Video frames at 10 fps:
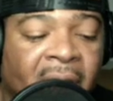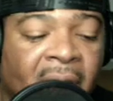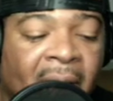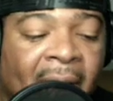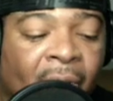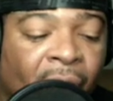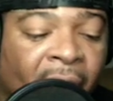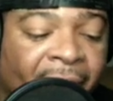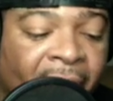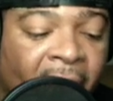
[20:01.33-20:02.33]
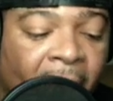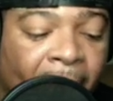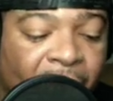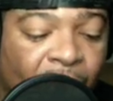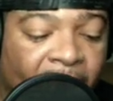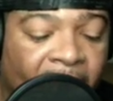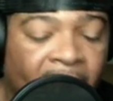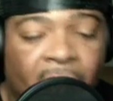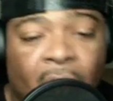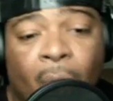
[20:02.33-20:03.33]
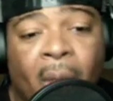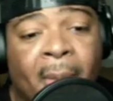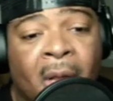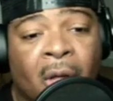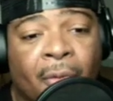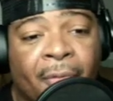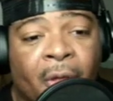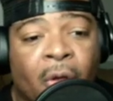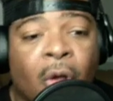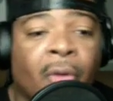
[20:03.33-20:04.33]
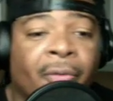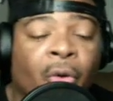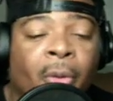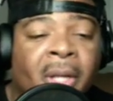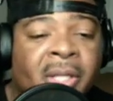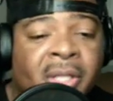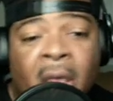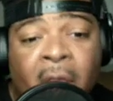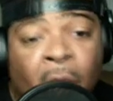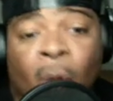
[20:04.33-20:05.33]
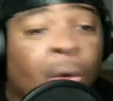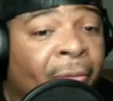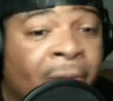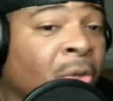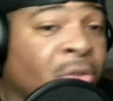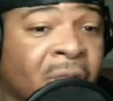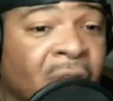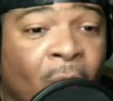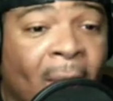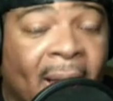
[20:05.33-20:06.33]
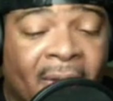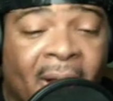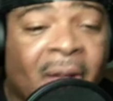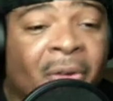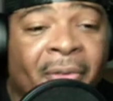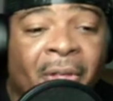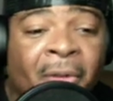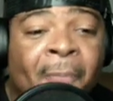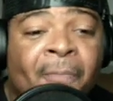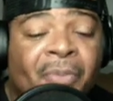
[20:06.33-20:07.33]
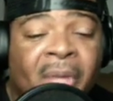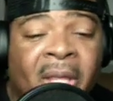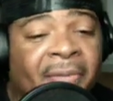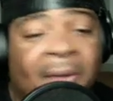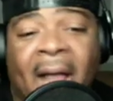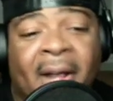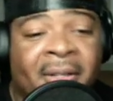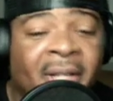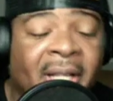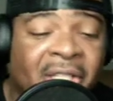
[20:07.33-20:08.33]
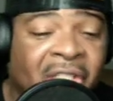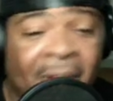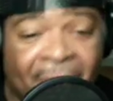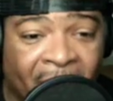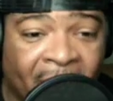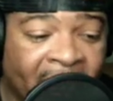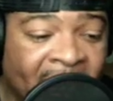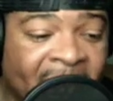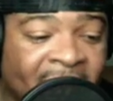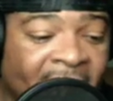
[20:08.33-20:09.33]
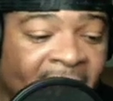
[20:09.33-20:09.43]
a lot of rift between, you know, him and Uncle Phil going forward, because, you know, Uncle Phil don't trust nobody, right? Uncle Phil, he fired Jeffrey, his